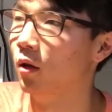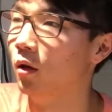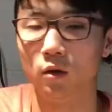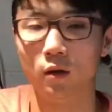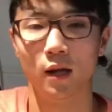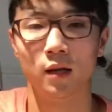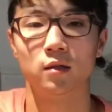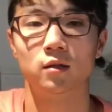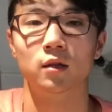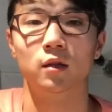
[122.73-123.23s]
So
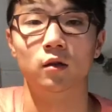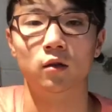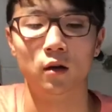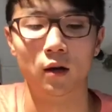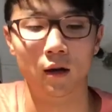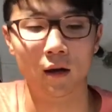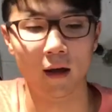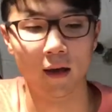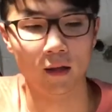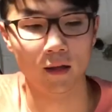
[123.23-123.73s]
that's Anal
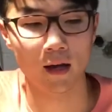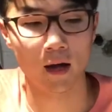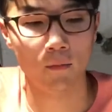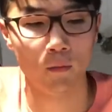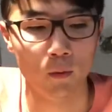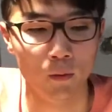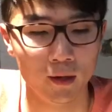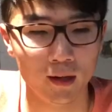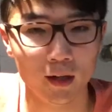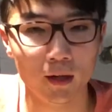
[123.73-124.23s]
Cunt, and the
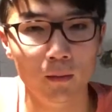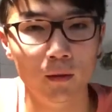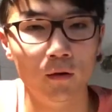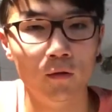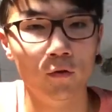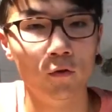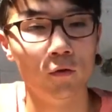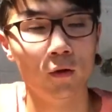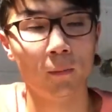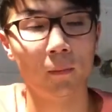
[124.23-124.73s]
album we're going to be
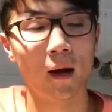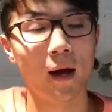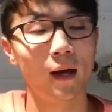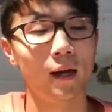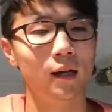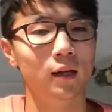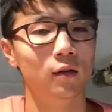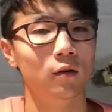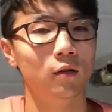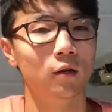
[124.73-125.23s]
reviewing by
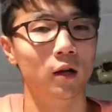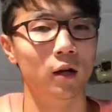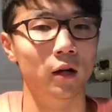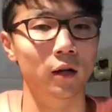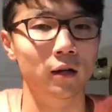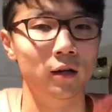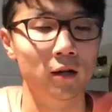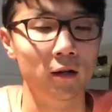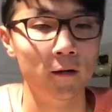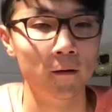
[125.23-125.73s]
Anal
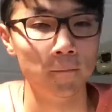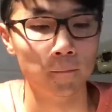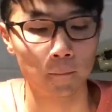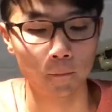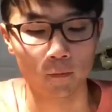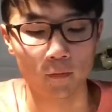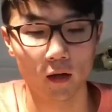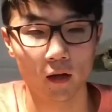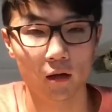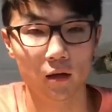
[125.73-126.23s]
Cunt
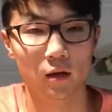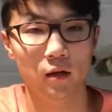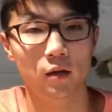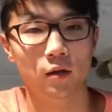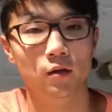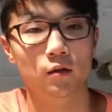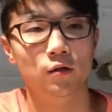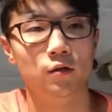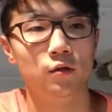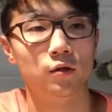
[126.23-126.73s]

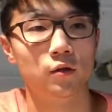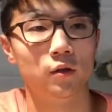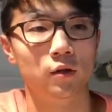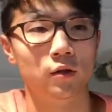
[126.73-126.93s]
is